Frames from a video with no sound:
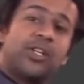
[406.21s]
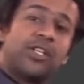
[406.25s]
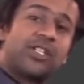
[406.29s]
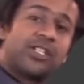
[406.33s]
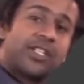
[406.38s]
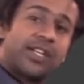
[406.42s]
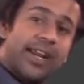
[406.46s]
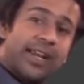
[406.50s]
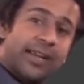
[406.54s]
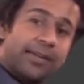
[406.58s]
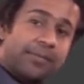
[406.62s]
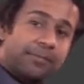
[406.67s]
to the
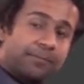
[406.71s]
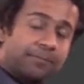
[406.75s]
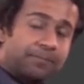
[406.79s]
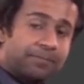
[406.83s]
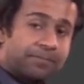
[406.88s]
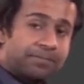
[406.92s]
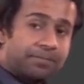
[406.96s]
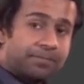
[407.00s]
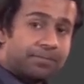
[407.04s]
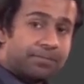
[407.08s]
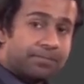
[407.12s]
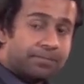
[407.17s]
string?
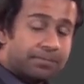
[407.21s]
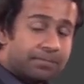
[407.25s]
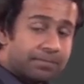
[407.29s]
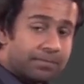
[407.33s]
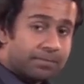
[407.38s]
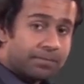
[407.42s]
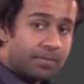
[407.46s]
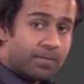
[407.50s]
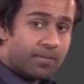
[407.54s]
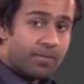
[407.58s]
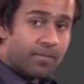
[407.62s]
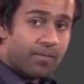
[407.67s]

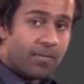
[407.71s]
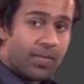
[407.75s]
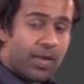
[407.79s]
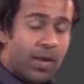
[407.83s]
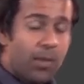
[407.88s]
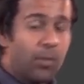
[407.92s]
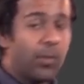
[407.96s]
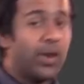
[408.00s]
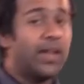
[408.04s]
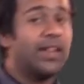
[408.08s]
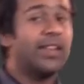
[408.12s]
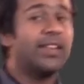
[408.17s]

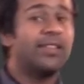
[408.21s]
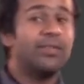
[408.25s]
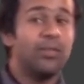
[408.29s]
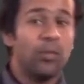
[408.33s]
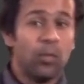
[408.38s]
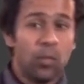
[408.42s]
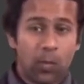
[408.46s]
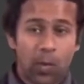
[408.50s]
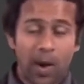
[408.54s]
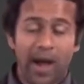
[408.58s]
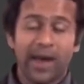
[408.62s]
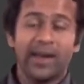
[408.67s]
Well,
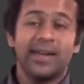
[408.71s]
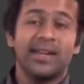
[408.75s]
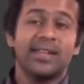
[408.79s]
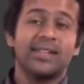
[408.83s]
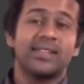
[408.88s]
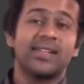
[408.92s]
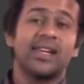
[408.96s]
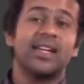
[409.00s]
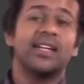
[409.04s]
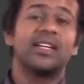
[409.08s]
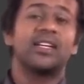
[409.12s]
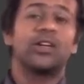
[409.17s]
one
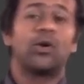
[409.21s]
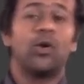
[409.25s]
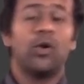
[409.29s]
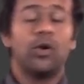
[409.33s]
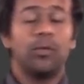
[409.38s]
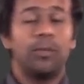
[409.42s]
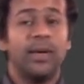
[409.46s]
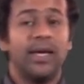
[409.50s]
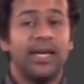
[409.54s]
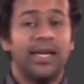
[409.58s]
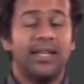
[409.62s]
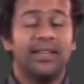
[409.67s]
result
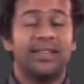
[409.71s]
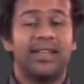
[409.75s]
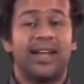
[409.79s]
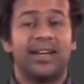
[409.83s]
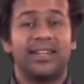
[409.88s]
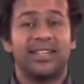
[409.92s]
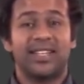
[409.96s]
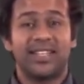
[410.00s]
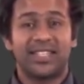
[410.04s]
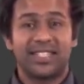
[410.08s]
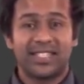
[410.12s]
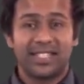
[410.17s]
could be
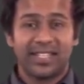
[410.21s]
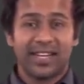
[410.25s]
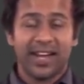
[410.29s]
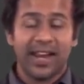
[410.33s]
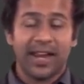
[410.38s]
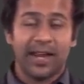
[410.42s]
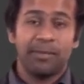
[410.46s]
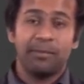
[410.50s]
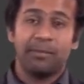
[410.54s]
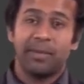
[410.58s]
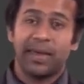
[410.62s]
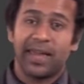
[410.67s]
that the
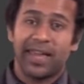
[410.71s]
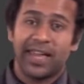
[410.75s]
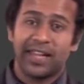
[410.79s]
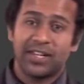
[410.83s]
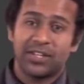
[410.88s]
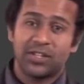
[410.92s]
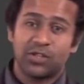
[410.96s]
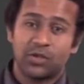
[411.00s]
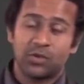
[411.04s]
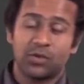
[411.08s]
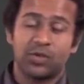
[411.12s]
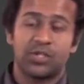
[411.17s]
string
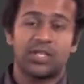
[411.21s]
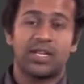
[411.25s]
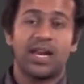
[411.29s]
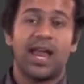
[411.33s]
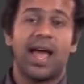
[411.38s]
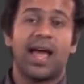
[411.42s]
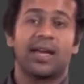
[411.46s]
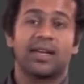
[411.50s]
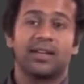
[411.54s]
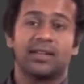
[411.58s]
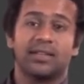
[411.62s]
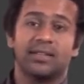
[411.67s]
begins to
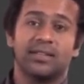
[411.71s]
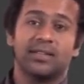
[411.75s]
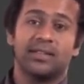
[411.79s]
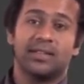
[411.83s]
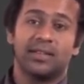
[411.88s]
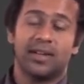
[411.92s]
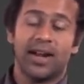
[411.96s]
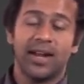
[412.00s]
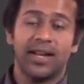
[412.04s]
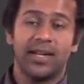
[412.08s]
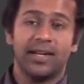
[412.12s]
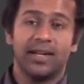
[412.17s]
slack,
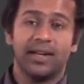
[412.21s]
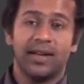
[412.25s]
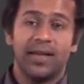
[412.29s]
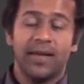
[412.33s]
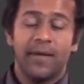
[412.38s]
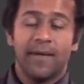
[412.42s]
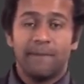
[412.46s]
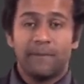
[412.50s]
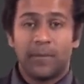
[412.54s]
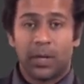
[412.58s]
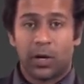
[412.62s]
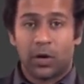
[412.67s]
right?
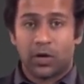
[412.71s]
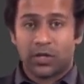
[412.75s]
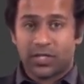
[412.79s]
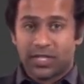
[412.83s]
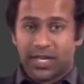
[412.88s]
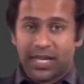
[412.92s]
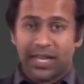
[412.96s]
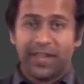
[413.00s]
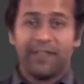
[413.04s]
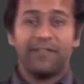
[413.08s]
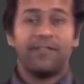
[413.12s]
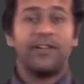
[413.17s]

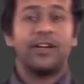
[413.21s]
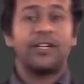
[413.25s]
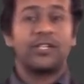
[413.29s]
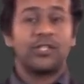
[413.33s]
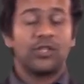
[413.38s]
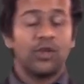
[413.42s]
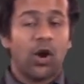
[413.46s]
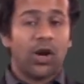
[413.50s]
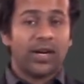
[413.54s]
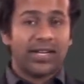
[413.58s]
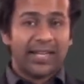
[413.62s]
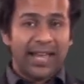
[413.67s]
Because if
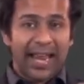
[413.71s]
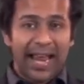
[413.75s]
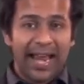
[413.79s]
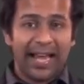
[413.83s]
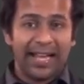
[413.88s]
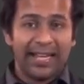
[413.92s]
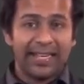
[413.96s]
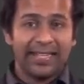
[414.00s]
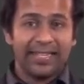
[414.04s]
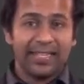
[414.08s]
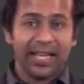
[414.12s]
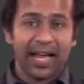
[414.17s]
it's not
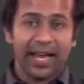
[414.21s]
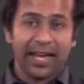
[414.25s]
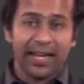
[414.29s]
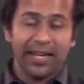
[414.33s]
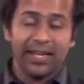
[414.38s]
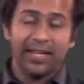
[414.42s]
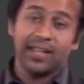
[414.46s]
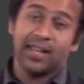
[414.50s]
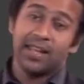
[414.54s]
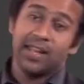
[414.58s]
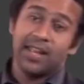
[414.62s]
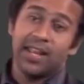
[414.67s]
held
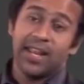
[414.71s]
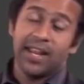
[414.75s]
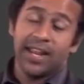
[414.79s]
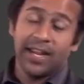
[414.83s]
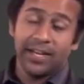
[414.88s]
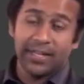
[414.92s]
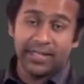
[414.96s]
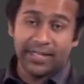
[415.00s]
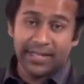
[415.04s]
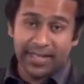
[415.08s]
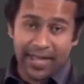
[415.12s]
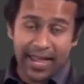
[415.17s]
tight,
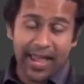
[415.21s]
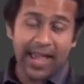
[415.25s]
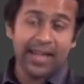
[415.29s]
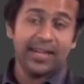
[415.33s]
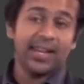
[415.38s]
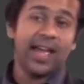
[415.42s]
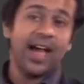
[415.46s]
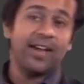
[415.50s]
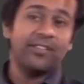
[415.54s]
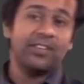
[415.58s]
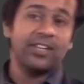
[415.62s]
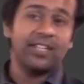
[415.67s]
it can
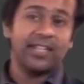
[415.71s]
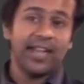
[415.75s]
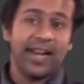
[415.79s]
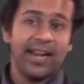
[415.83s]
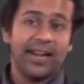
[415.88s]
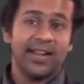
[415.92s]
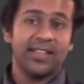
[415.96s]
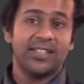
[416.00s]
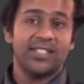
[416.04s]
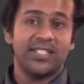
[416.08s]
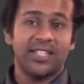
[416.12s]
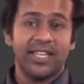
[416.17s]
have a
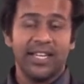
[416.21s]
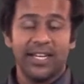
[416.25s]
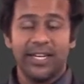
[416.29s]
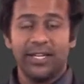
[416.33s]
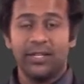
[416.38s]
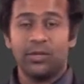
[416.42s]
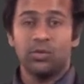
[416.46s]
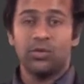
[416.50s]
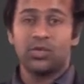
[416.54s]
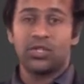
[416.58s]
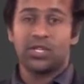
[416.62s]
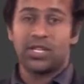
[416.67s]
tendency
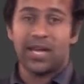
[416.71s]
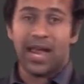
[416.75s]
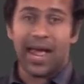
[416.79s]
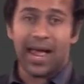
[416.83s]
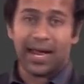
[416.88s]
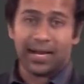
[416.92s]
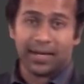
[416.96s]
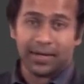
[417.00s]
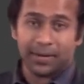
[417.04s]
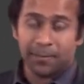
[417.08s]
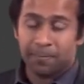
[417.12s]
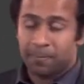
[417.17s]
to
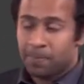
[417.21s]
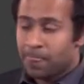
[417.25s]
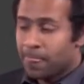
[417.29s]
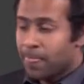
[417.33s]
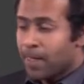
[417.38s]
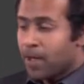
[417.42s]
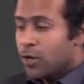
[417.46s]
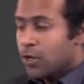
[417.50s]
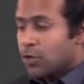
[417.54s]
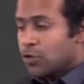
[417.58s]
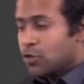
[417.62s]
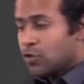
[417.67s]
slack.
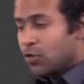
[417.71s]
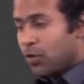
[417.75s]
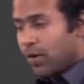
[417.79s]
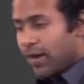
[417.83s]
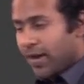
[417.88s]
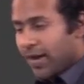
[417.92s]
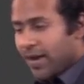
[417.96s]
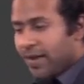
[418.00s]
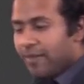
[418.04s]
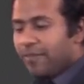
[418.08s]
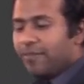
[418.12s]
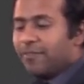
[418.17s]

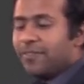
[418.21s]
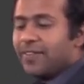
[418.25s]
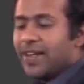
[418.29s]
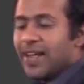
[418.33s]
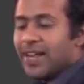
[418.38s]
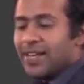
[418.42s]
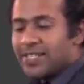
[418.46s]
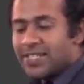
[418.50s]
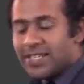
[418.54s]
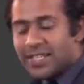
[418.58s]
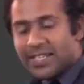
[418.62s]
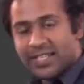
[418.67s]
So if
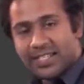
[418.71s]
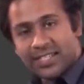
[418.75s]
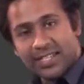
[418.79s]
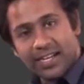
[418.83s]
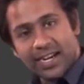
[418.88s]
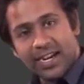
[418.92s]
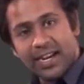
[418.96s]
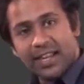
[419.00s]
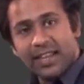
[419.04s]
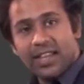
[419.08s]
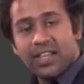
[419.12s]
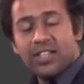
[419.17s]
tension is
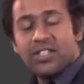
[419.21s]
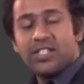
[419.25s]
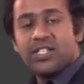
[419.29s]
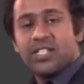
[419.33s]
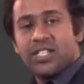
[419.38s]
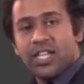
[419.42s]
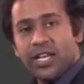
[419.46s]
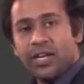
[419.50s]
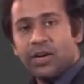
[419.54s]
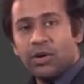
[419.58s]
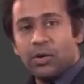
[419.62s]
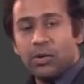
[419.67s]
greater than
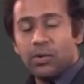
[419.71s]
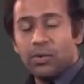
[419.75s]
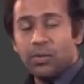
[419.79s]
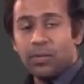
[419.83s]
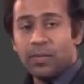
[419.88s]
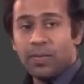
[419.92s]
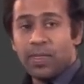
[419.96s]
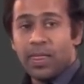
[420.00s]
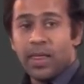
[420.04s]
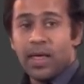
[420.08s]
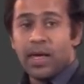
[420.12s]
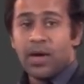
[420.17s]
0,
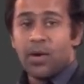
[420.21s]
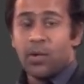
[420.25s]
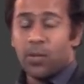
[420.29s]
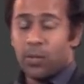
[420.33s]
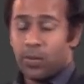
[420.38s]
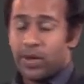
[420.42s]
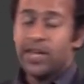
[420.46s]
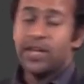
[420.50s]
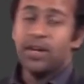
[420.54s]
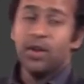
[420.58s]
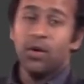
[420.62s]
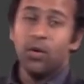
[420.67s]

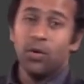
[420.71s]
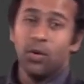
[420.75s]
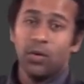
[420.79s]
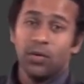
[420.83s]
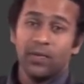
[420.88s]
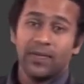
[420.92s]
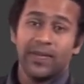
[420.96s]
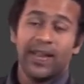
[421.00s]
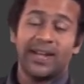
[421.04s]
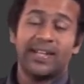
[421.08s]
we know